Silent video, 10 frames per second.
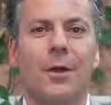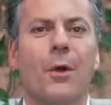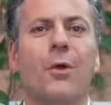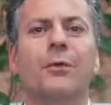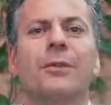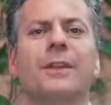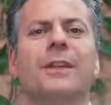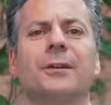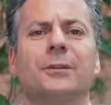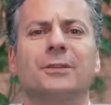Over the
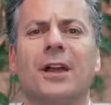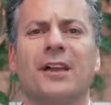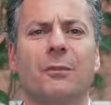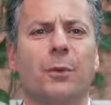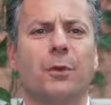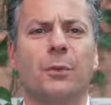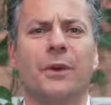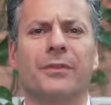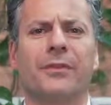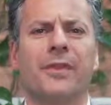years, I've worked
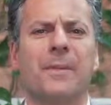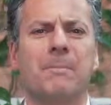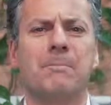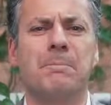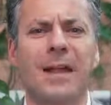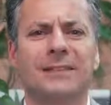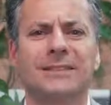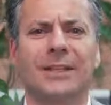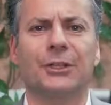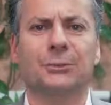with the best
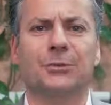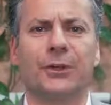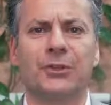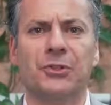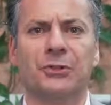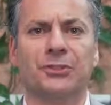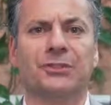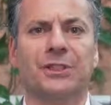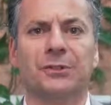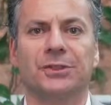sales professionals and
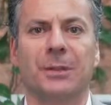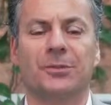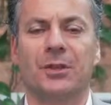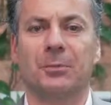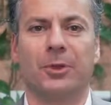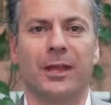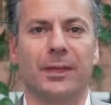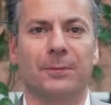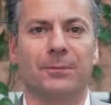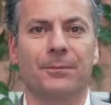sales teams on the
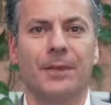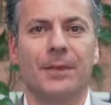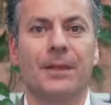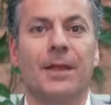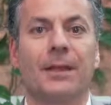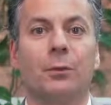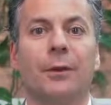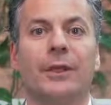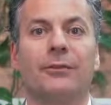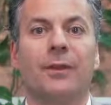planet, and
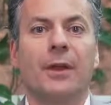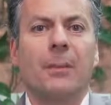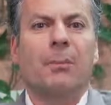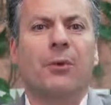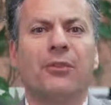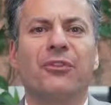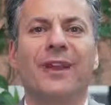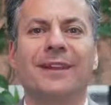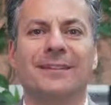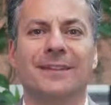we've
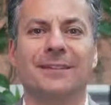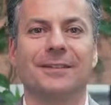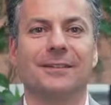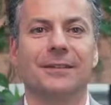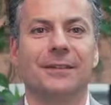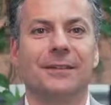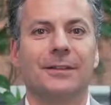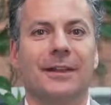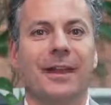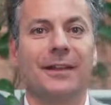perfected
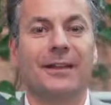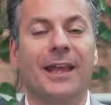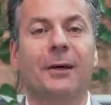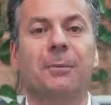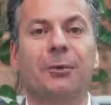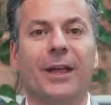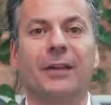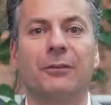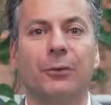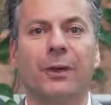an account
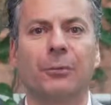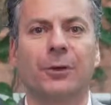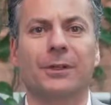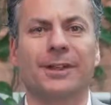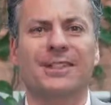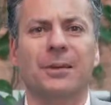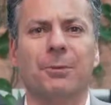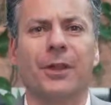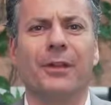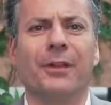planning framework, a
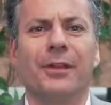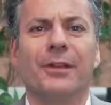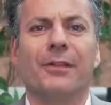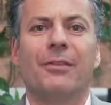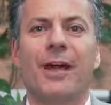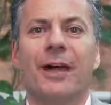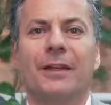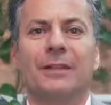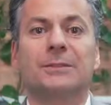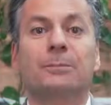template that
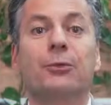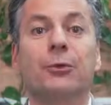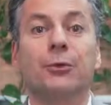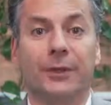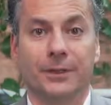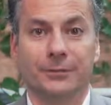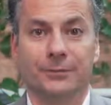is proven.